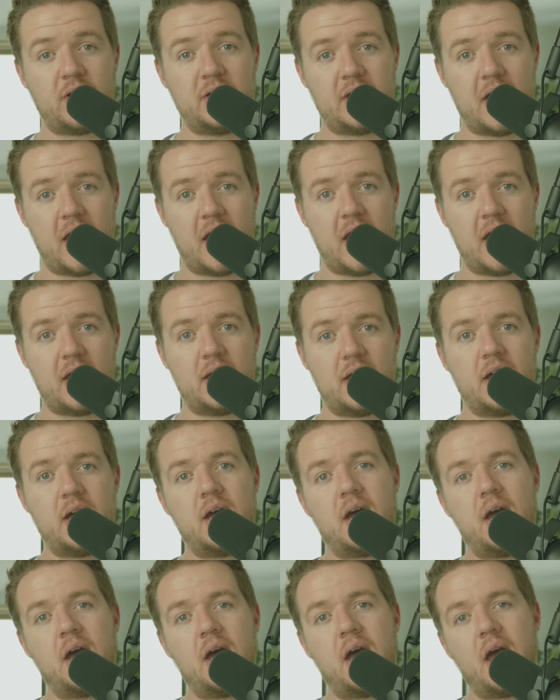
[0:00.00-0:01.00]
day
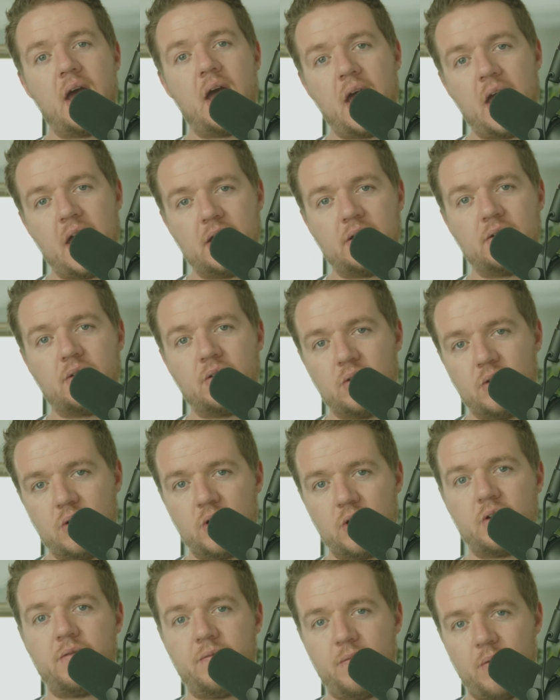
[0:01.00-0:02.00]
and
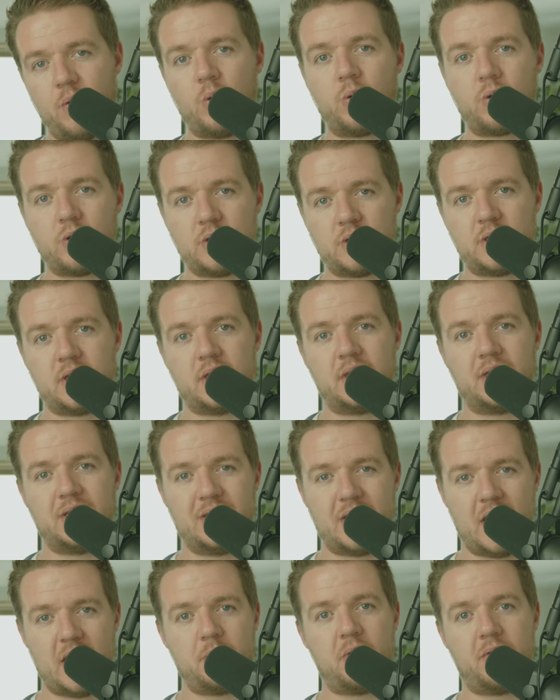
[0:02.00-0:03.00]
look forward to the
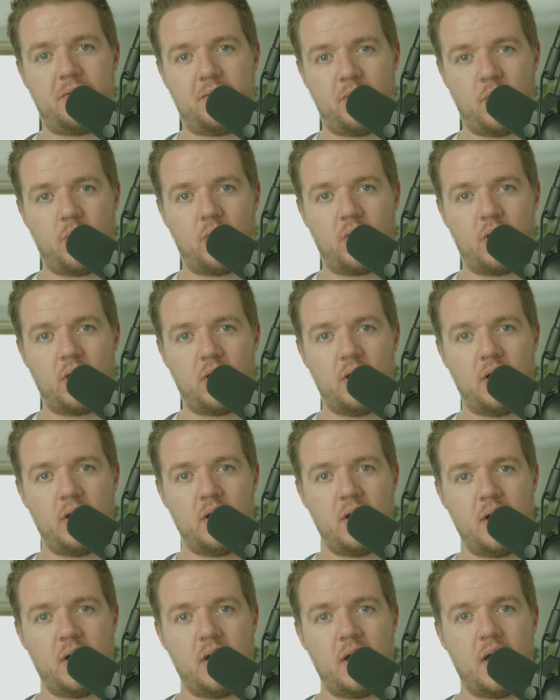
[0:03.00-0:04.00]
day before
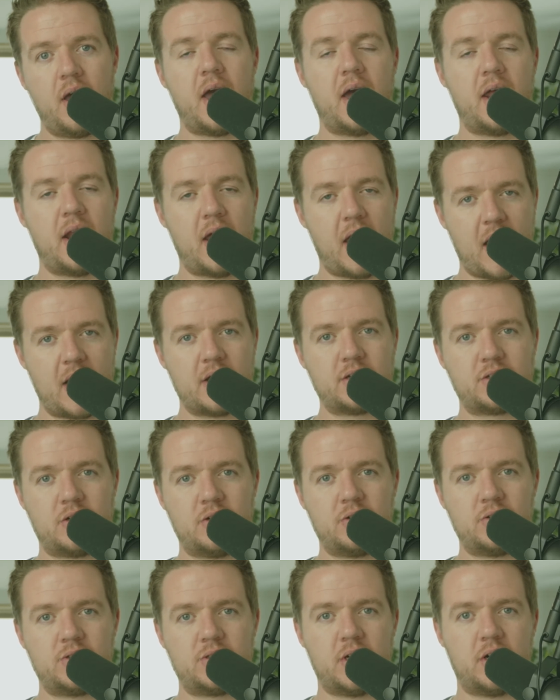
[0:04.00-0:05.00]
and
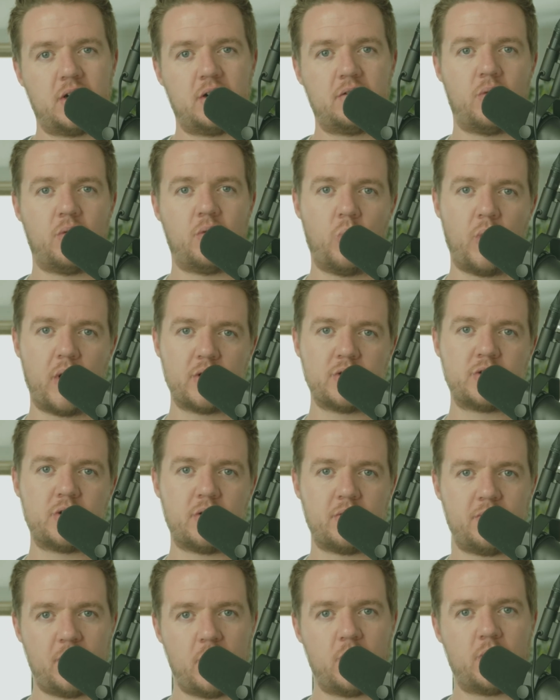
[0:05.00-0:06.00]
ask yourself, where's
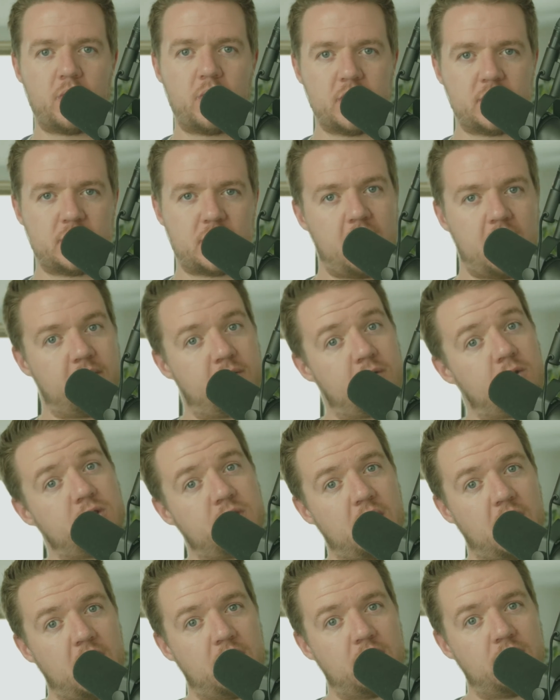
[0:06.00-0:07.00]
your focus time for
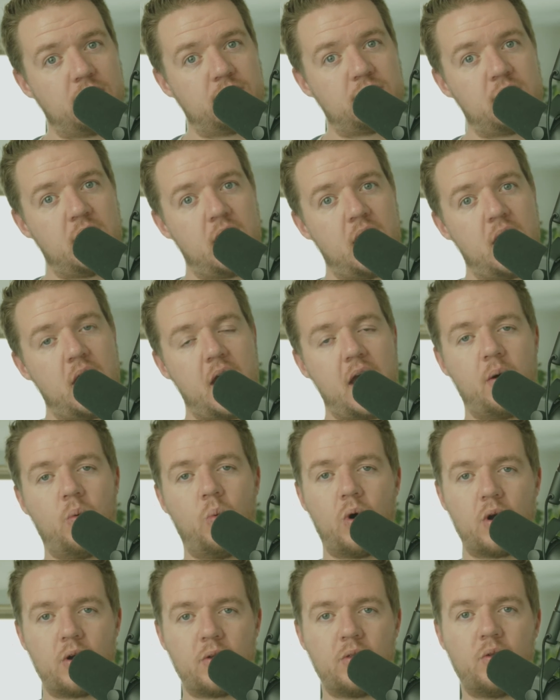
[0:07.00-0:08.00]
sales,
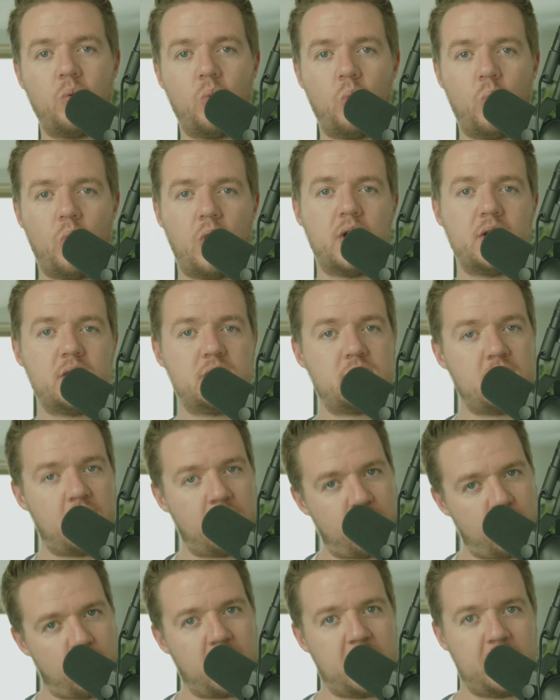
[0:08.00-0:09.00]
and what are the 1 to
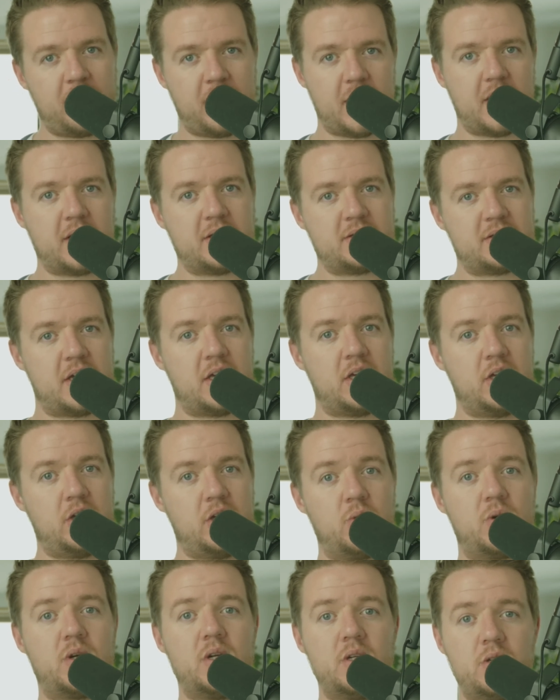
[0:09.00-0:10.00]
3 things that
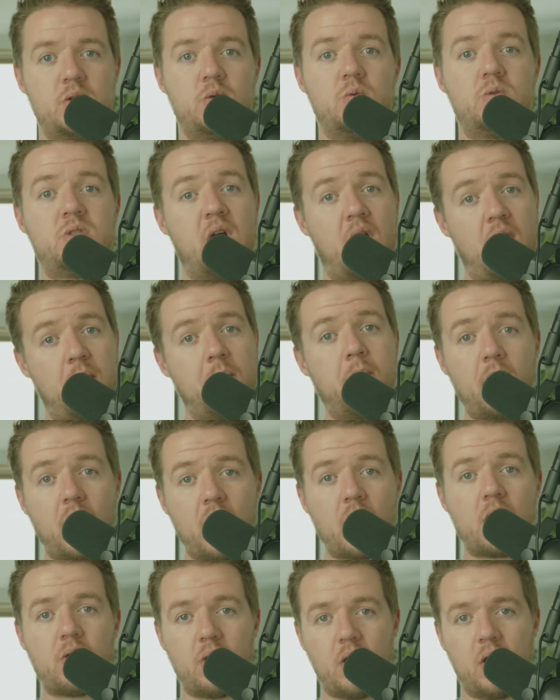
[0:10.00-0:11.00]
you can do
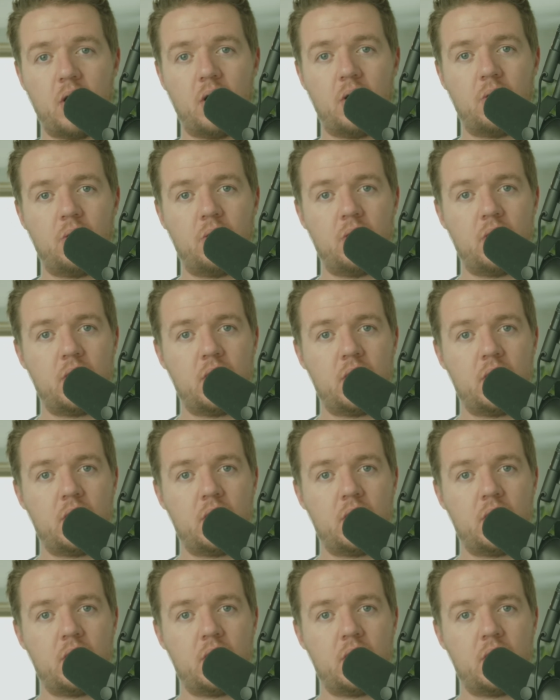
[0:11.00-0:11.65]
tomorrow